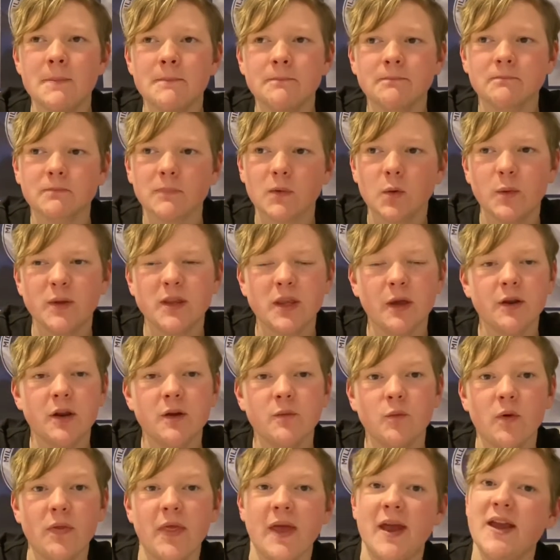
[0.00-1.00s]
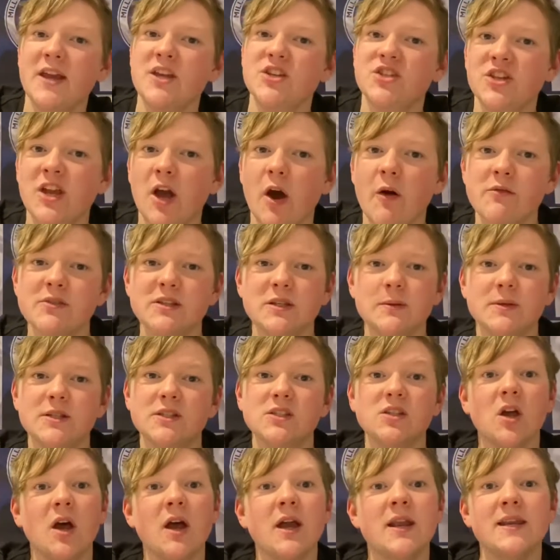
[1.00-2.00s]
We don't know what that is yet. Obviously, we
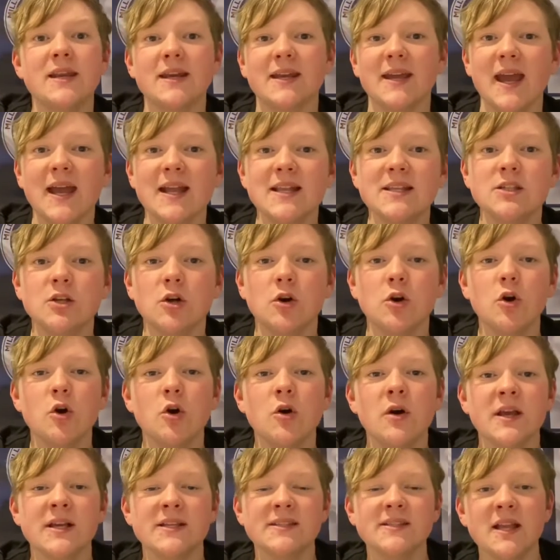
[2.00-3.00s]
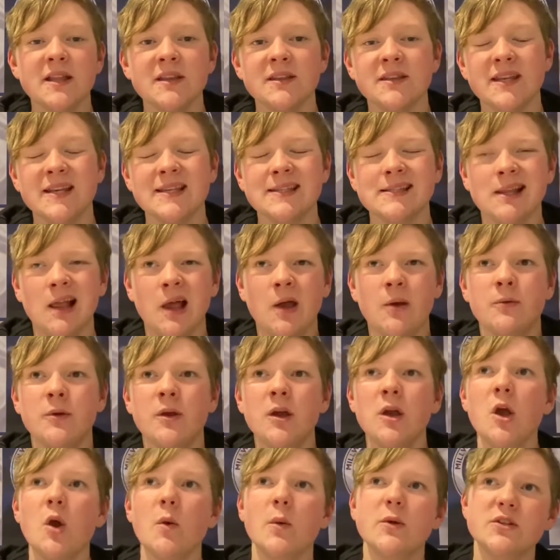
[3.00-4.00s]
signed Ken Zahor, extended his loan,
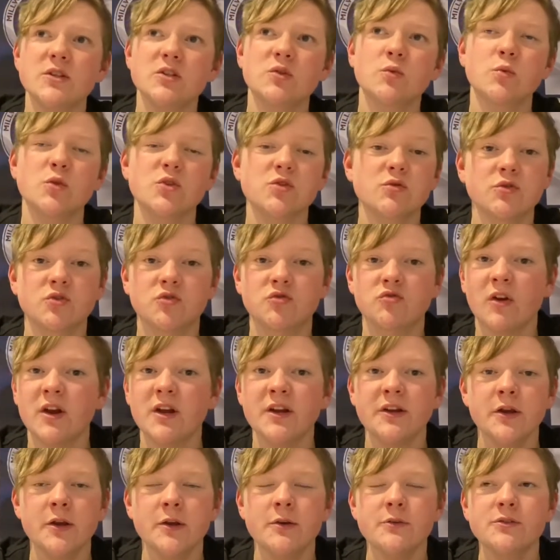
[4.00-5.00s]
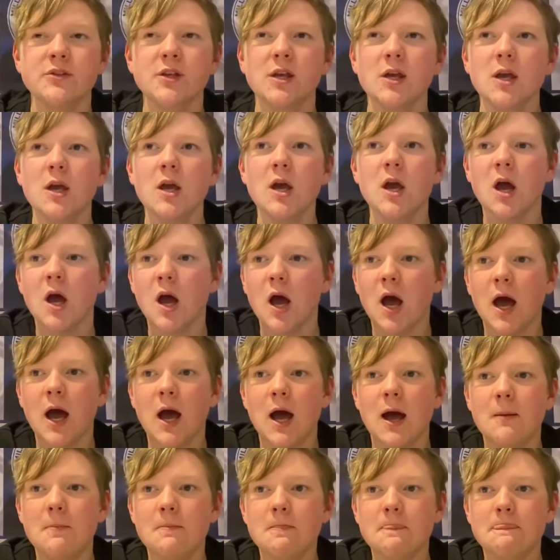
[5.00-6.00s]
which was great news.
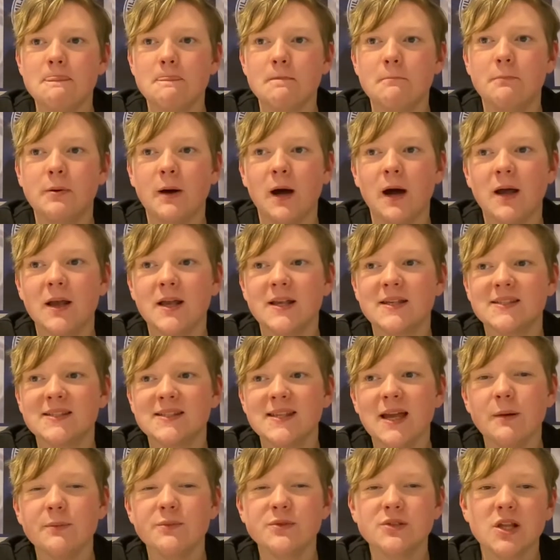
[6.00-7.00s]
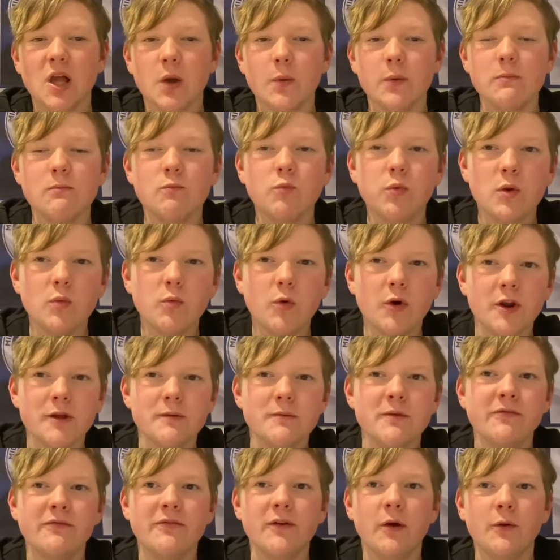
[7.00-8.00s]
But it sounds like we want a
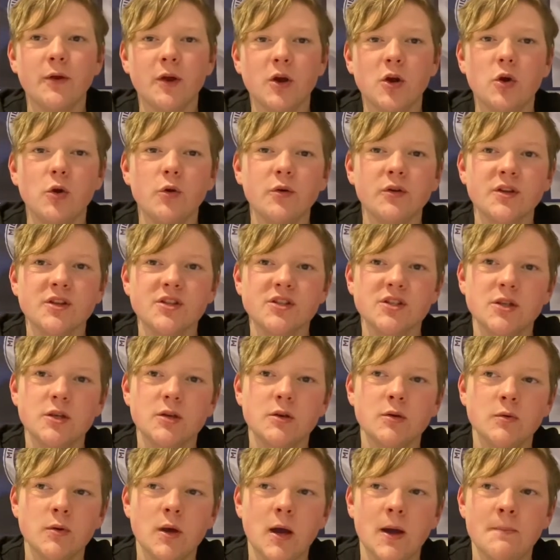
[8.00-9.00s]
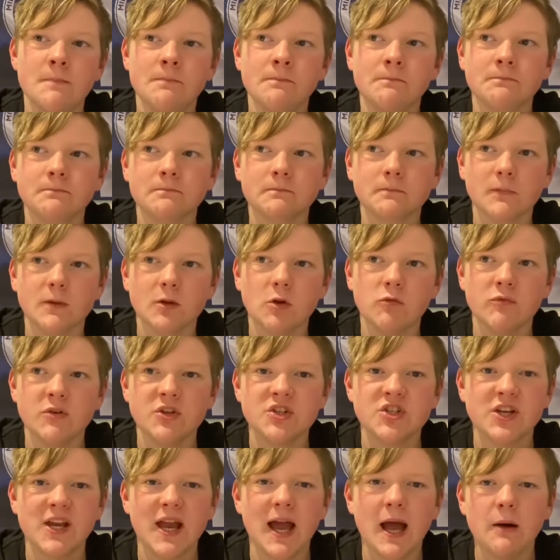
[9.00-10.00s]
midfielder, according to
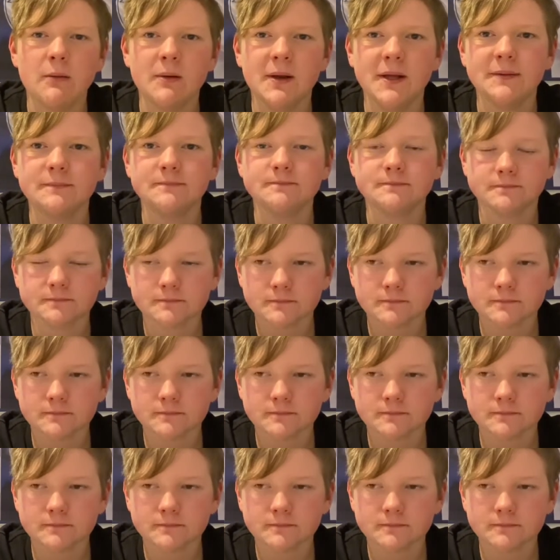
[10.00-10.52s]
Richard Cowley.